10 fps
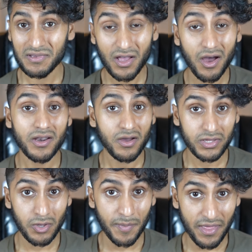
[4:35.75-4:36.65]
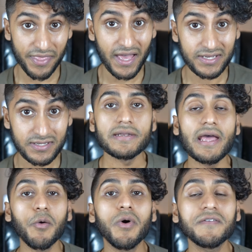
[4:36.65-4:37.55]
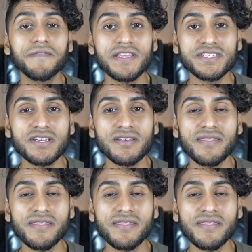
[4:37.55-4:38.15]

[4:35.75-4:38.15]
Can't argue about that. Now, one feature